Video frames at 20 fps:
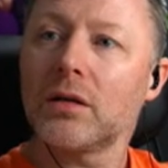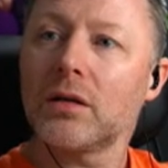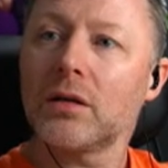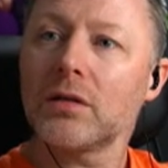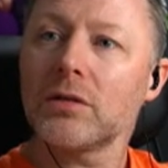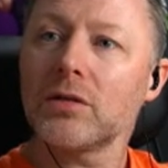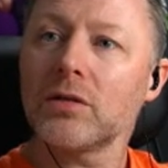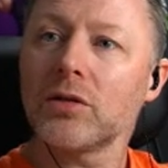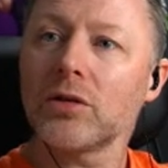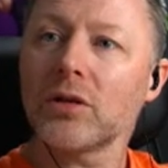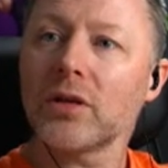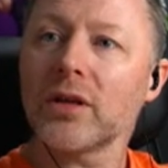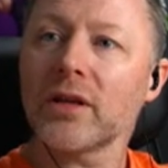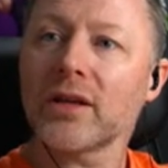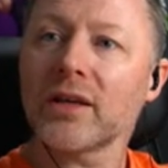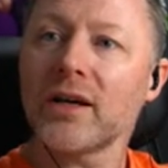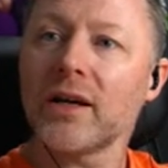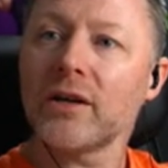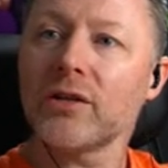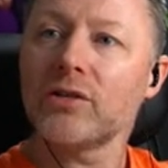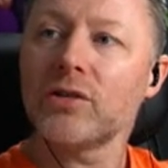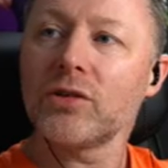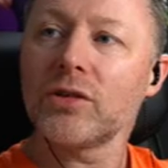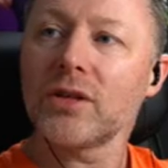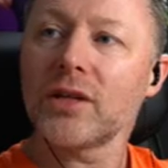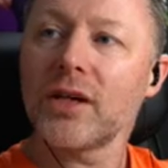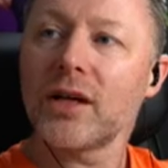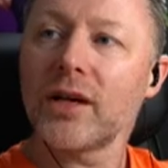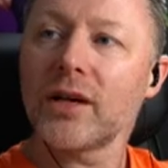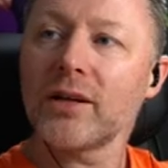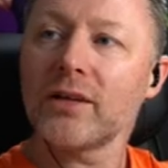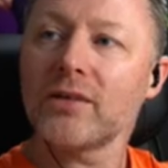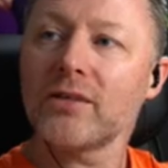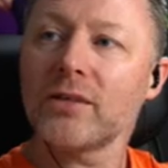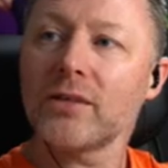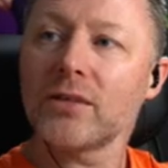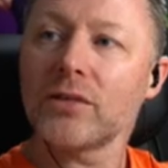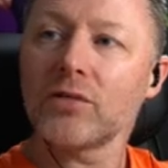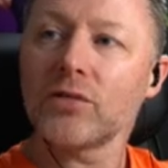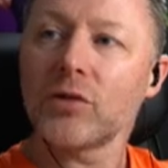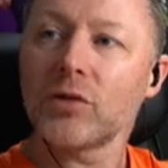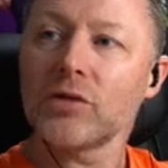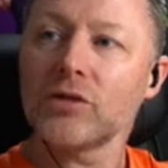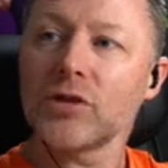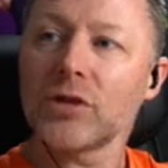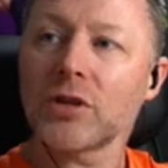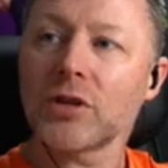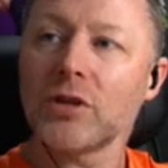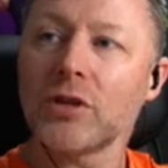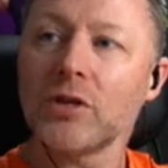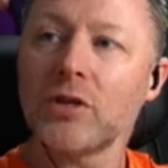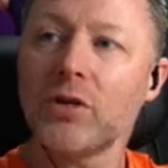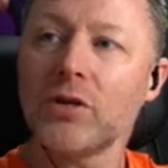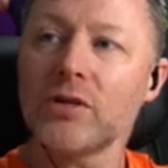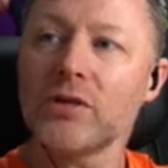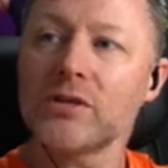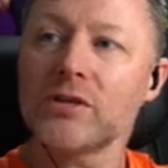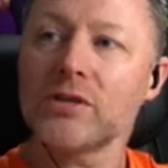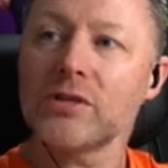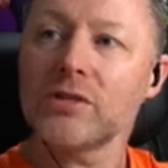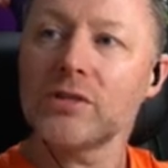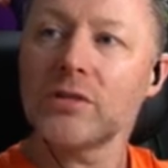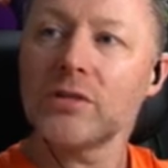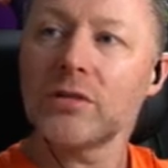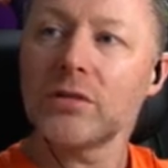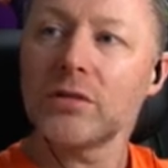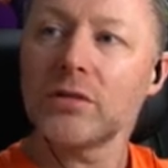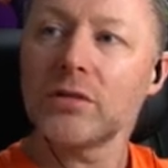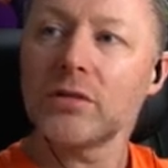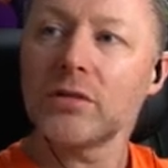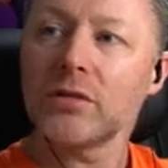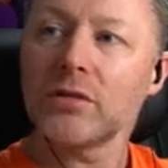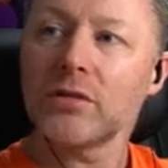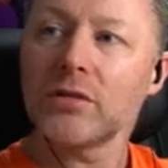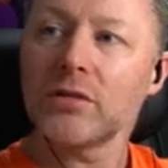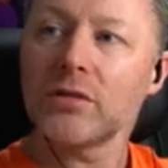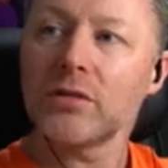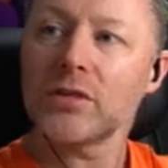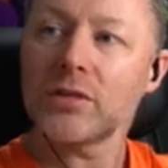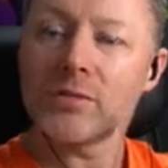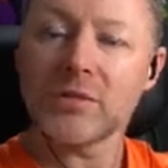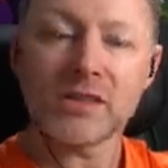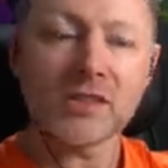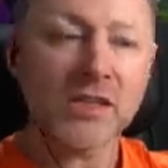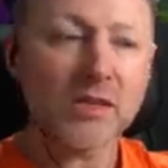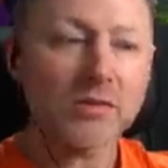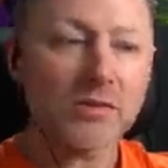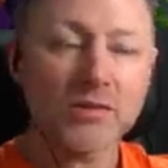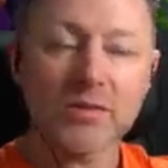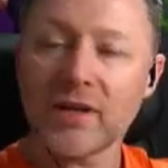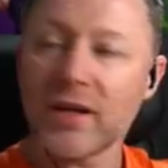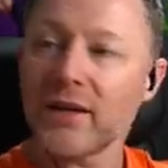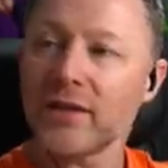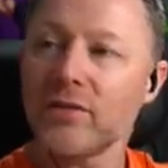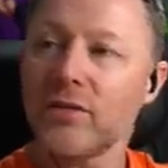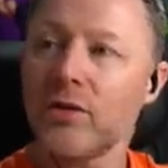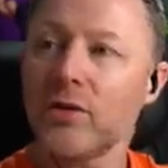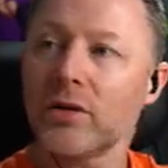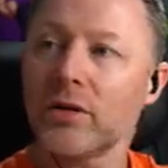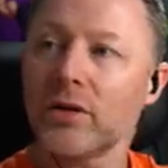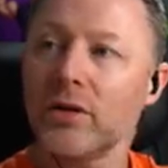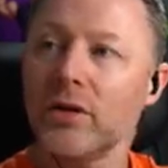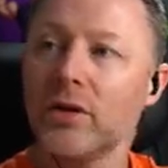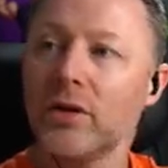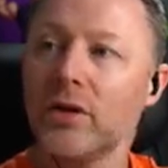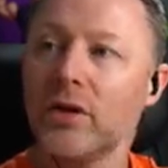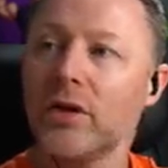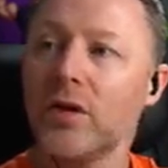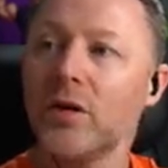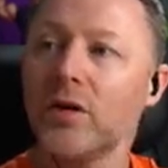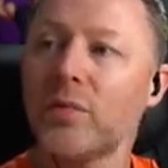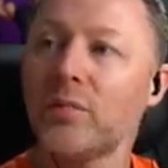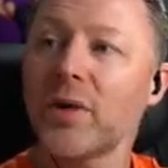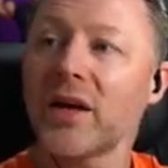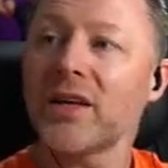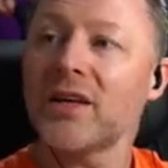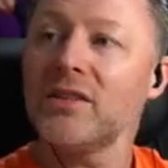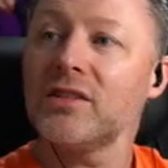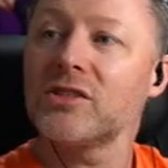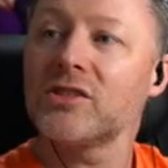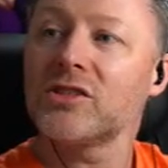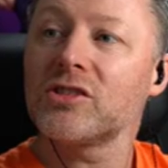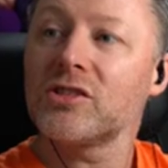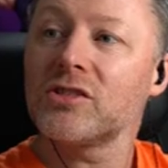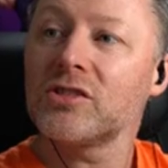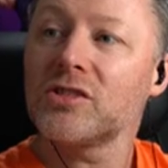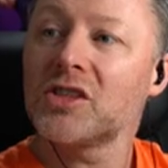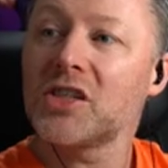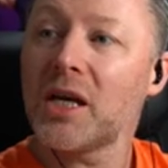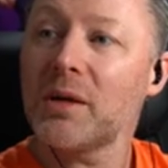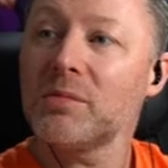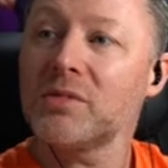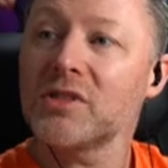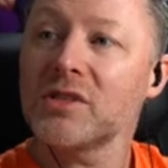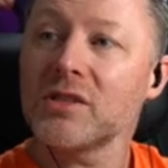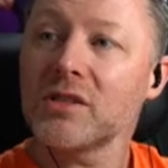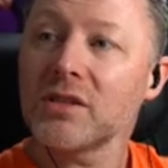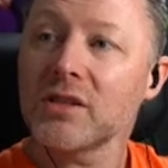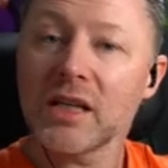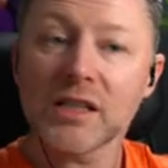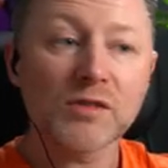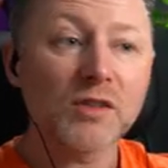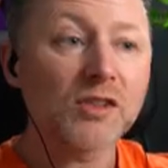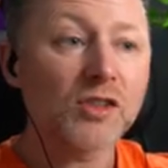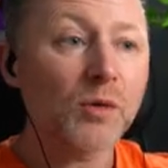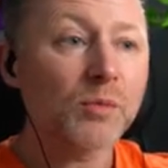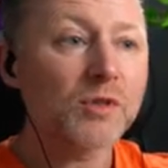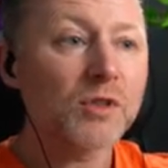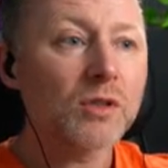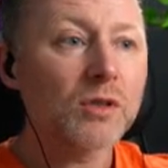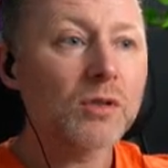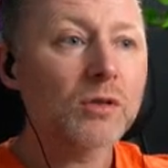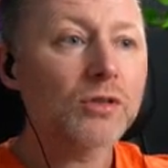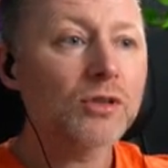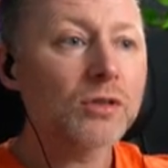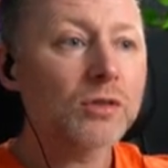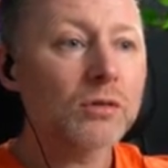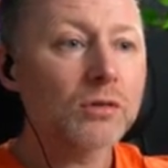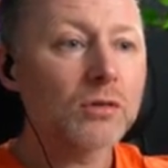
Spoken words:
You look like the cartoon character Roger Klotz. Somebody said on TikTok. Biggins, James, thanks for the subs.